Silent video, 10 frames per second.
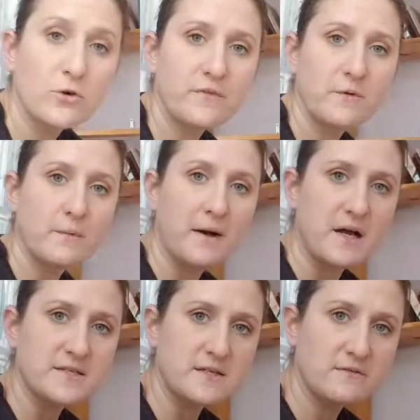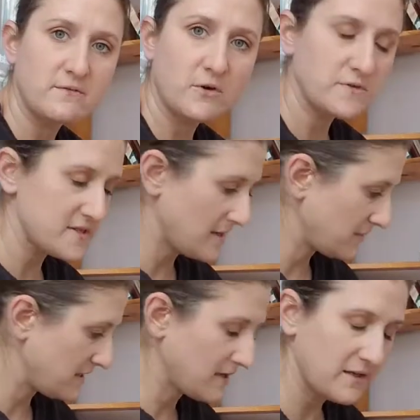know if they were positive notes. I'm
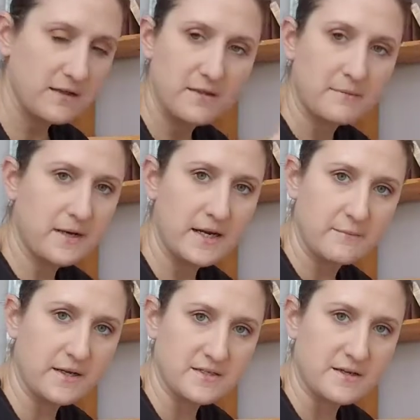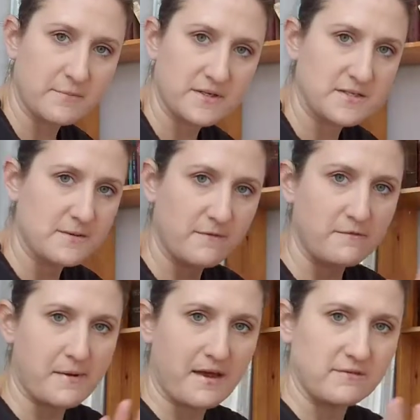getting them kind of mixed up because some of
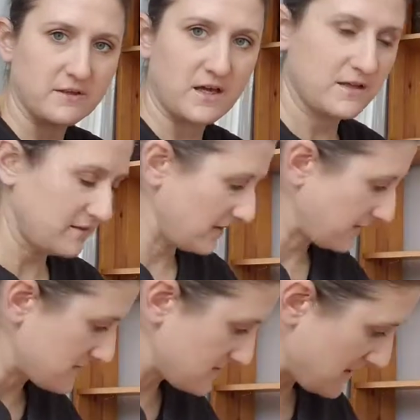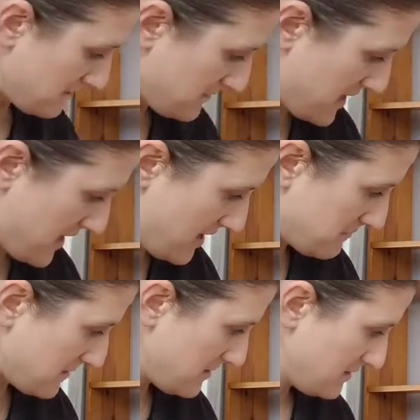them have a lot like the same
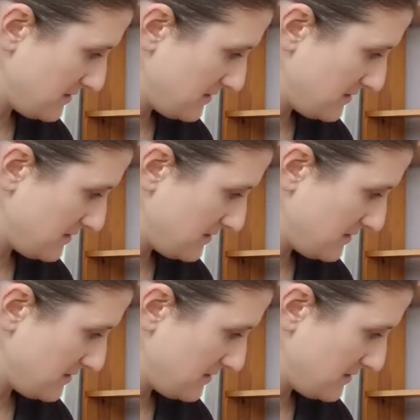name.